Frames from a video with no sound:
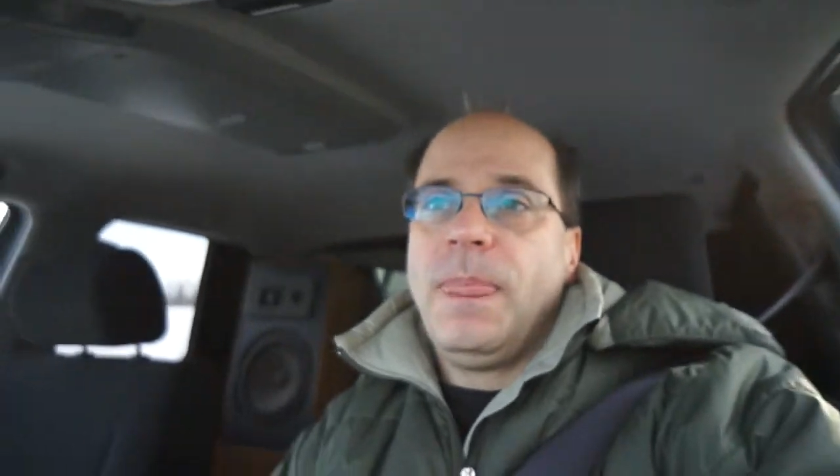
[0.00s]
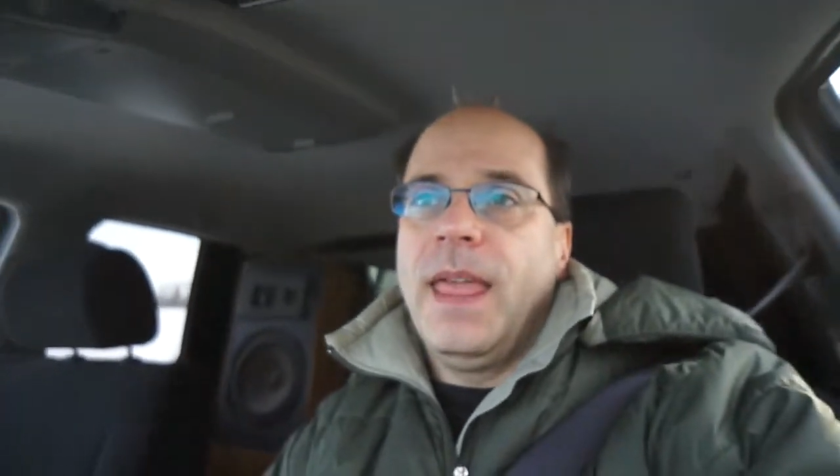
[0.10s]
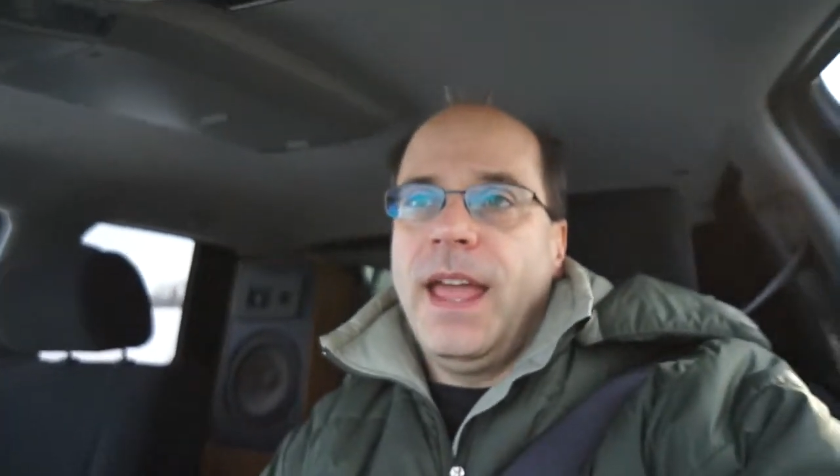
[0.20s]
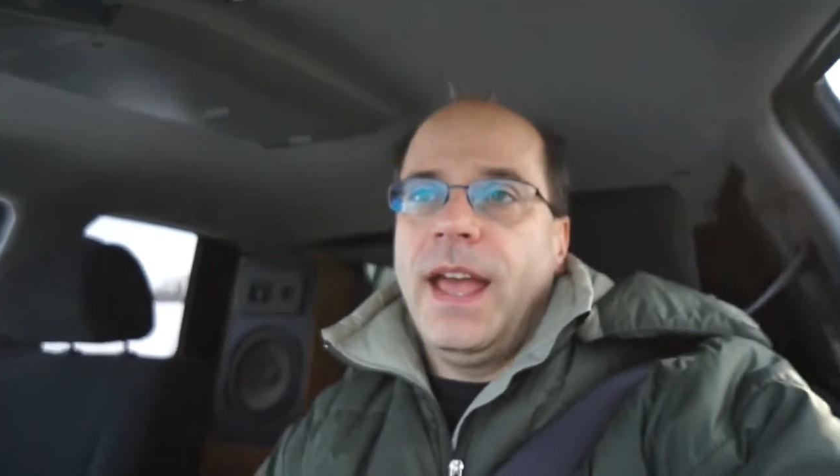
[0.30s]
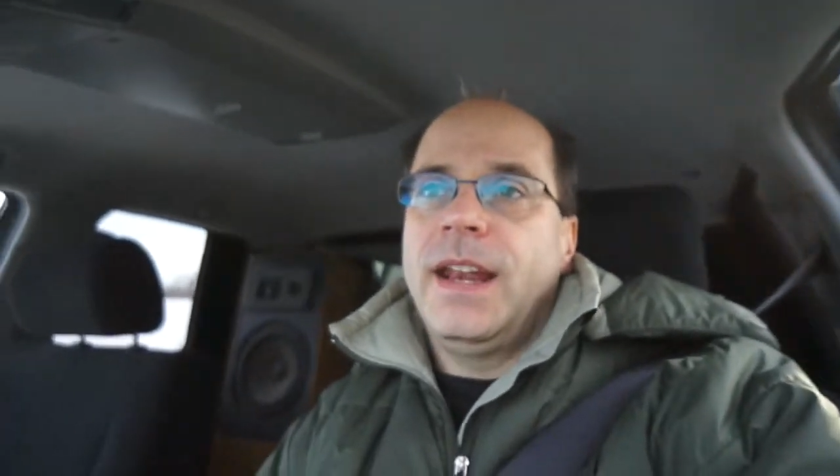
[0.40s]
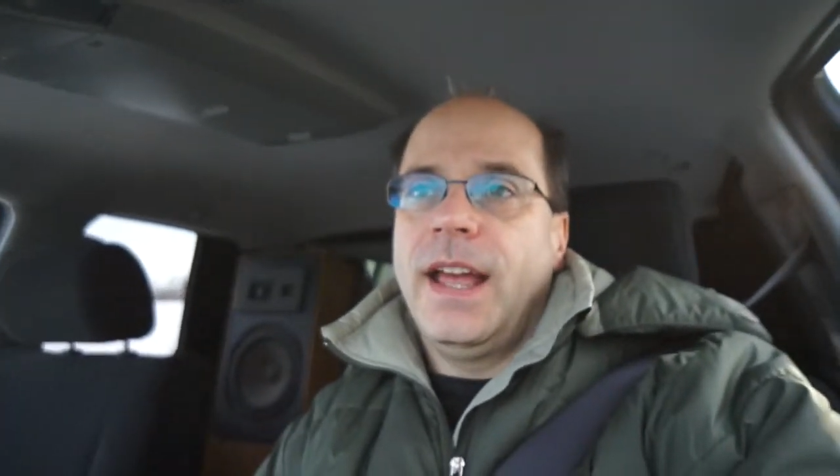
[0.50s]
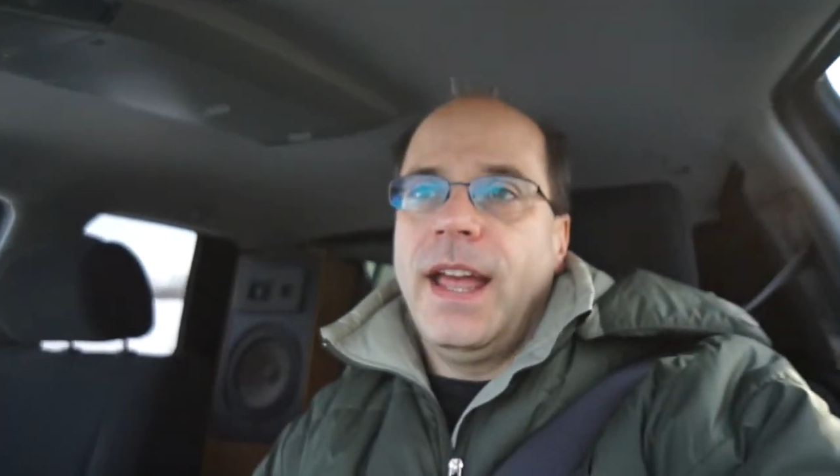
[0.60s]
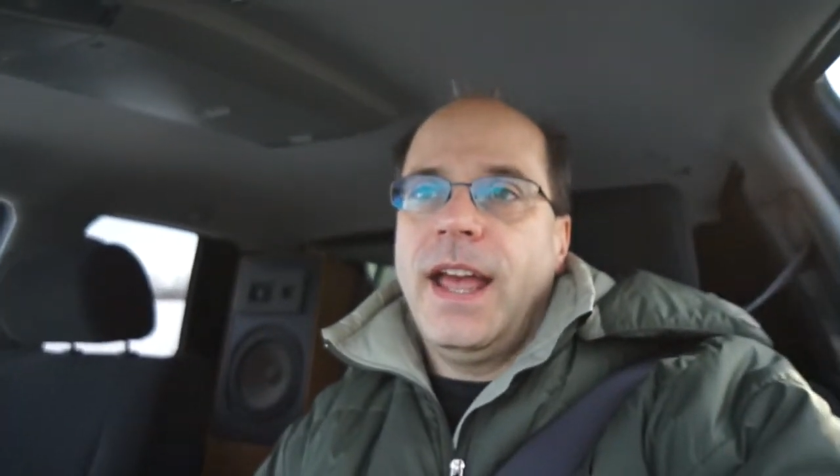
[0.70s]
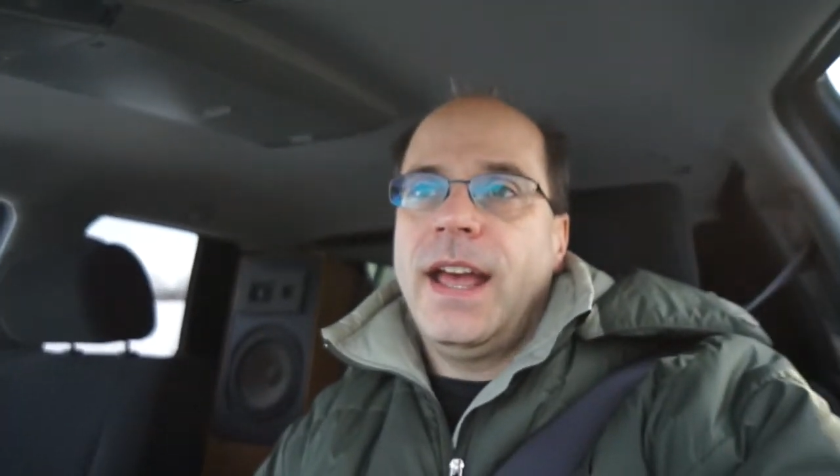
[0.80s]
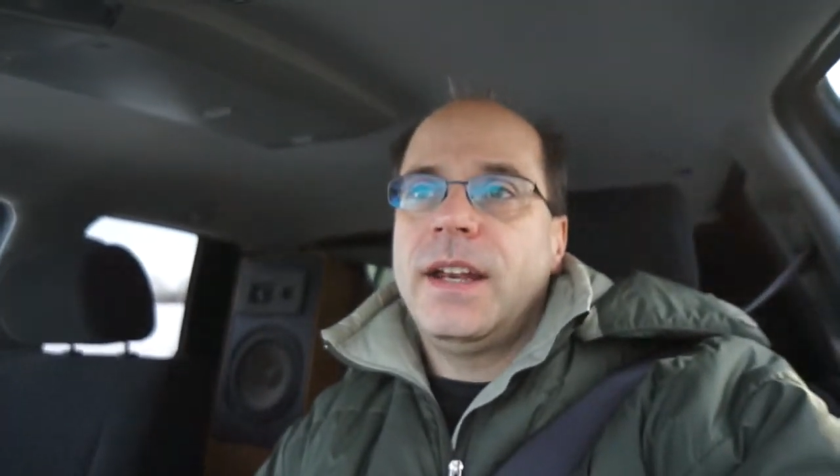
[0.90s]
And I
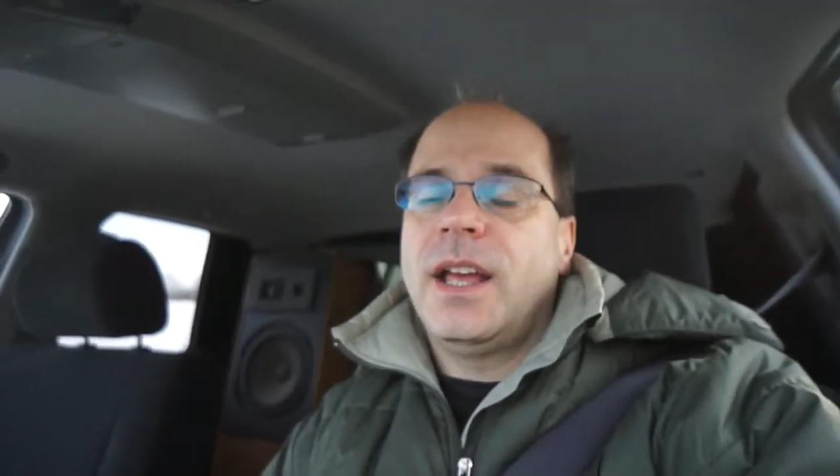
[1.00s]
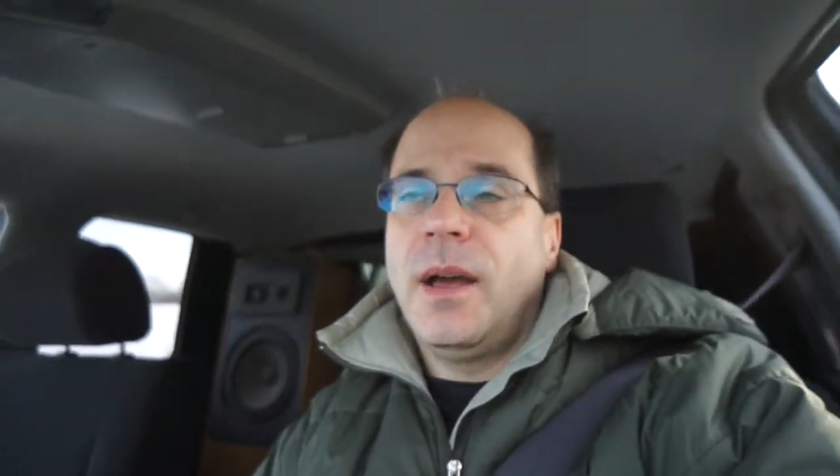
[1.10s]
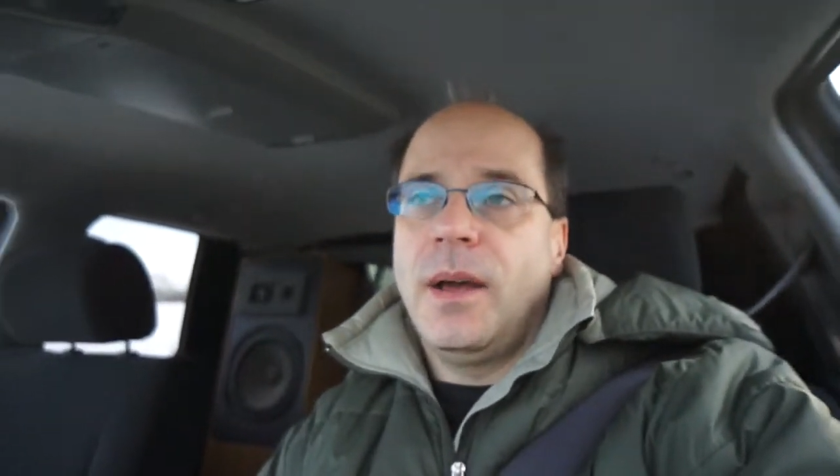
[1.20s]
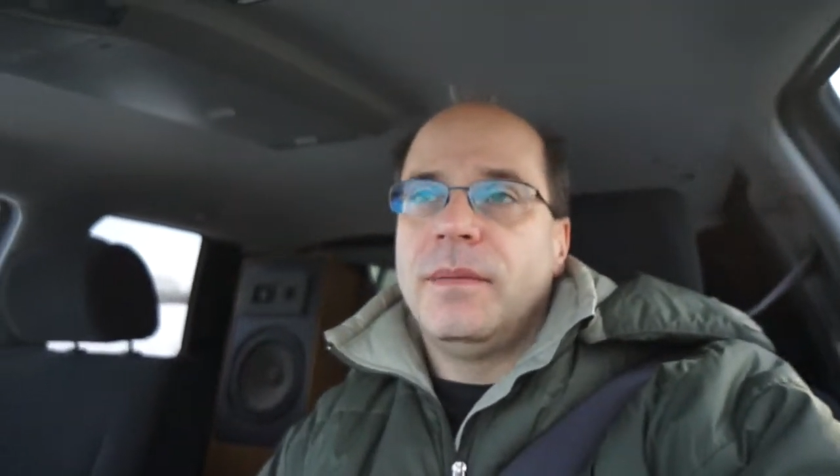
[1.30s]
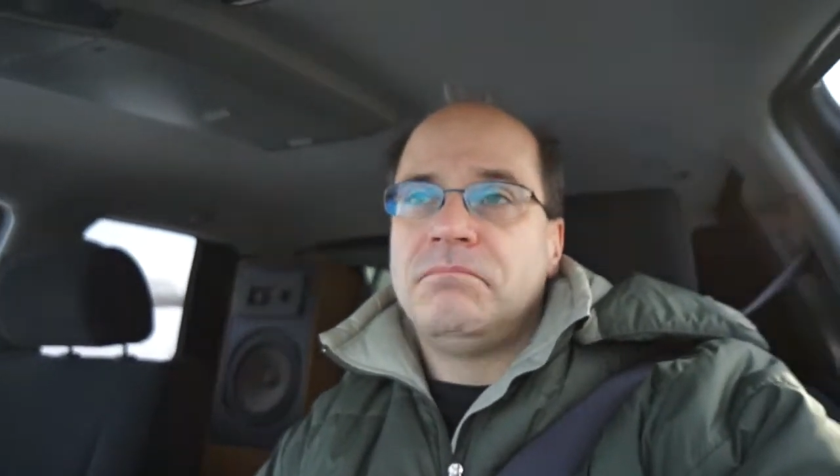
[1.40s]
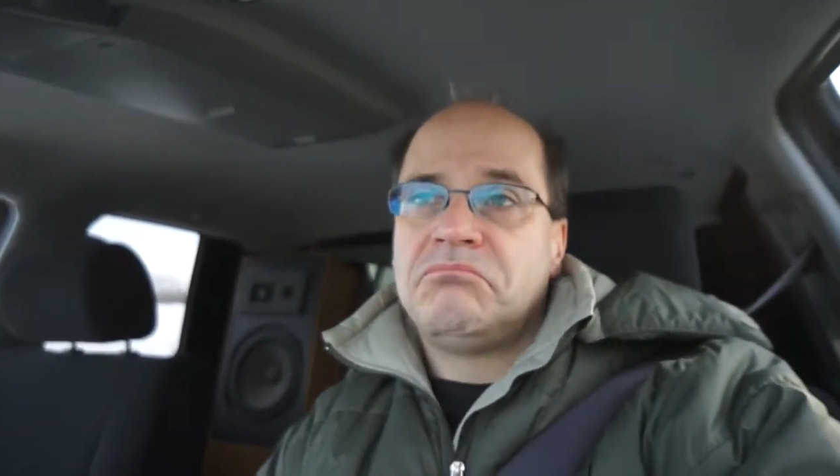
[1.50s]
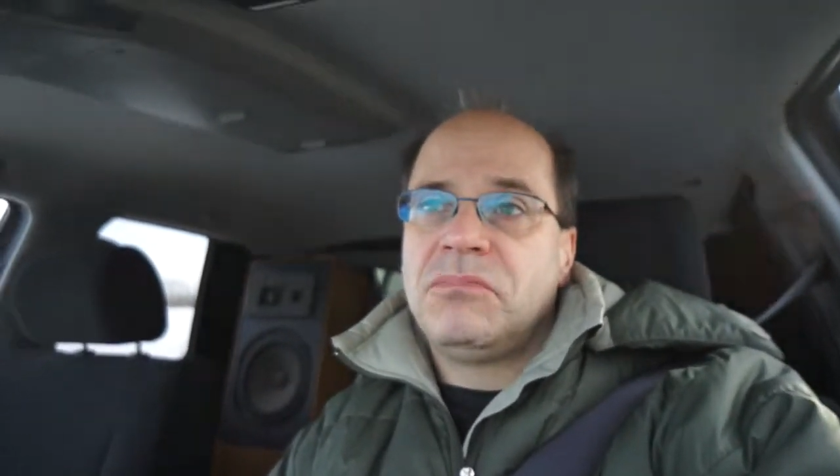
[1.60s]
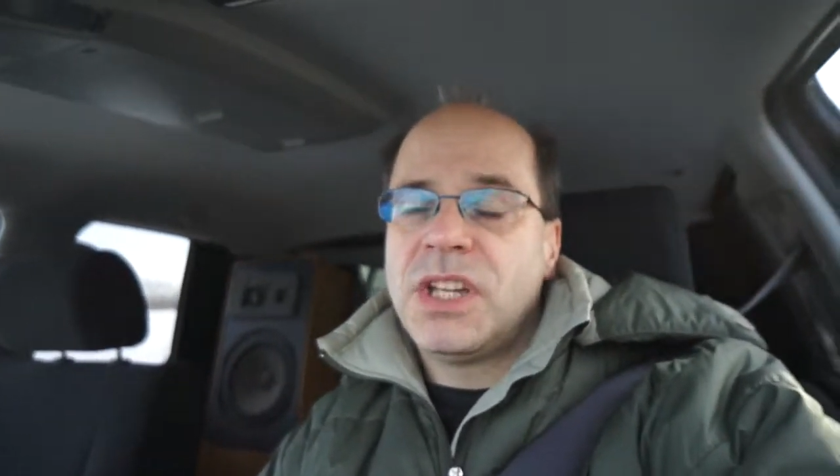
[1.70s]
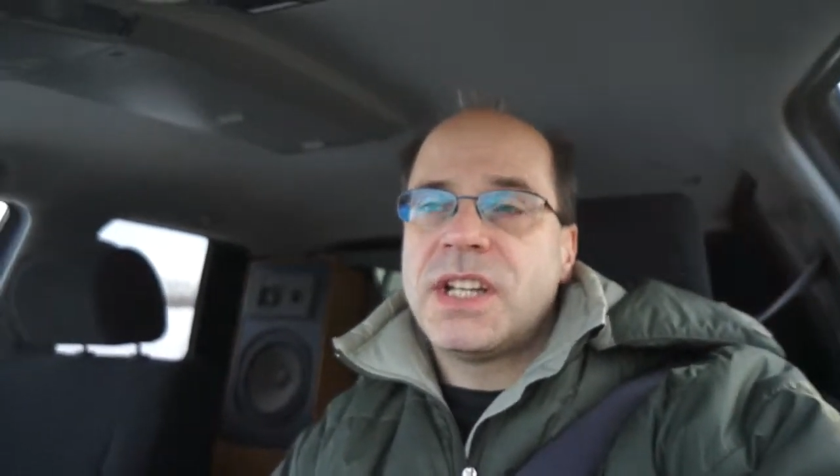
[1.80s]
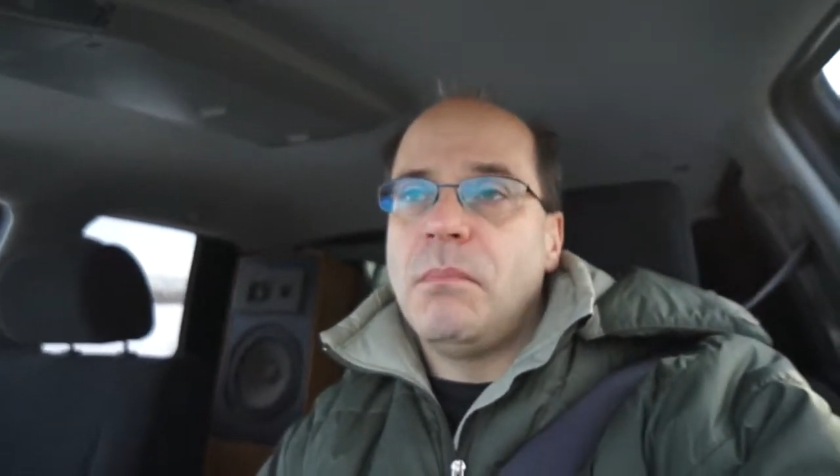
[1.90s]
had
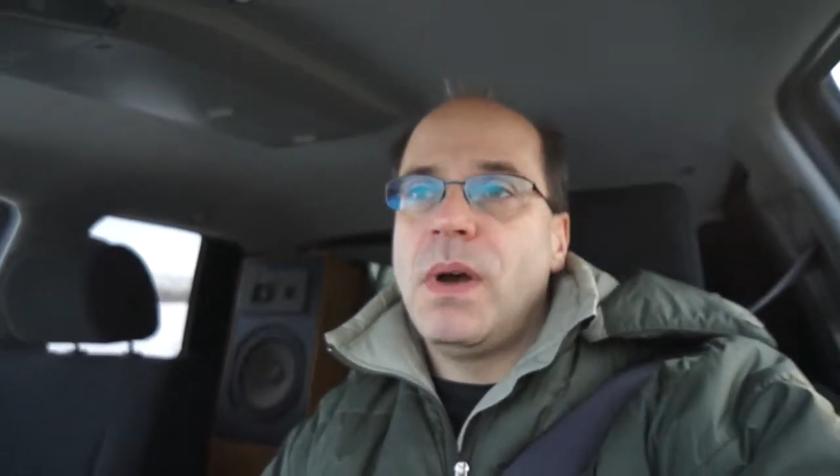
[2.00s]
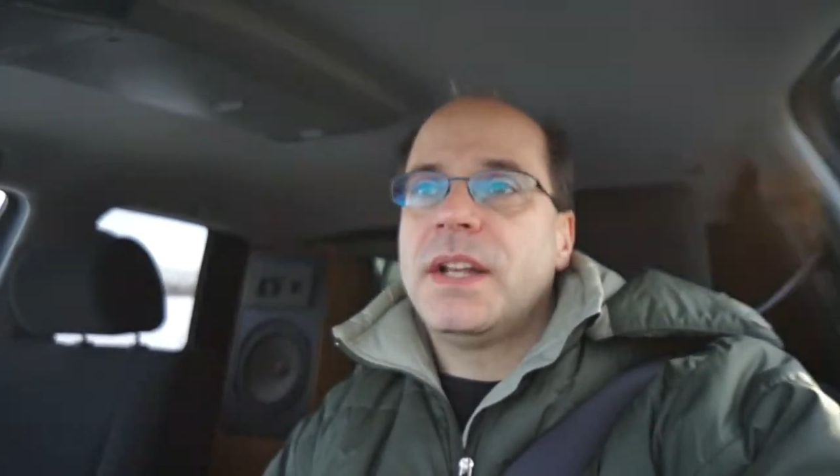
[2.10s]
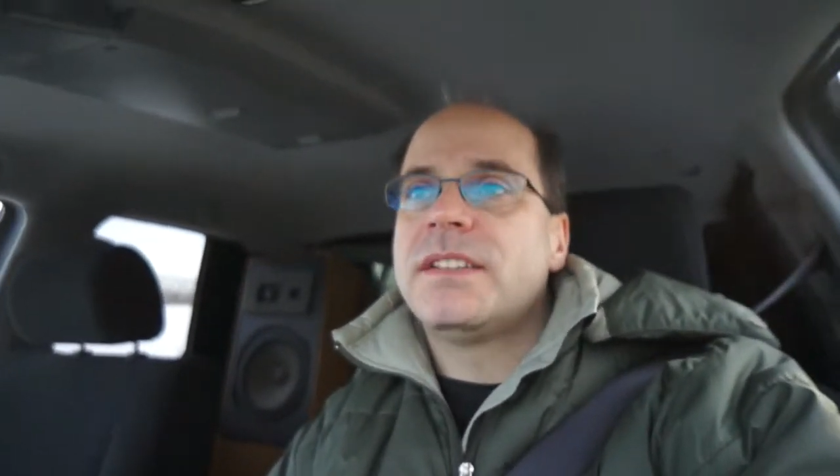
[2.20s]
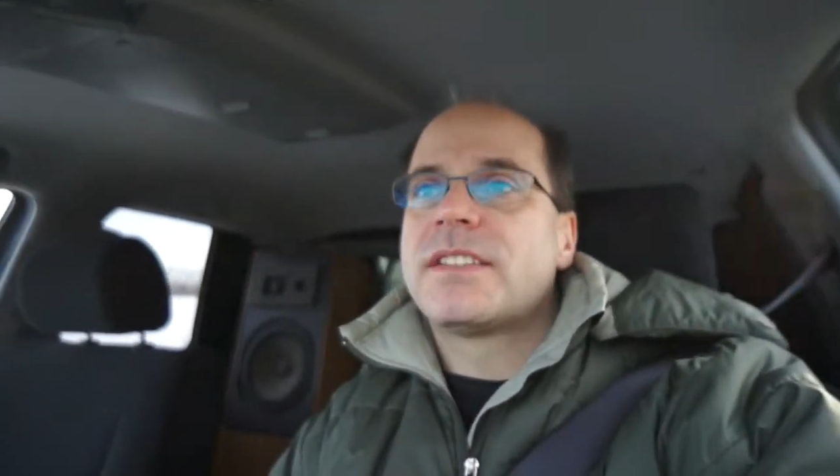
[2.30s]
just a mud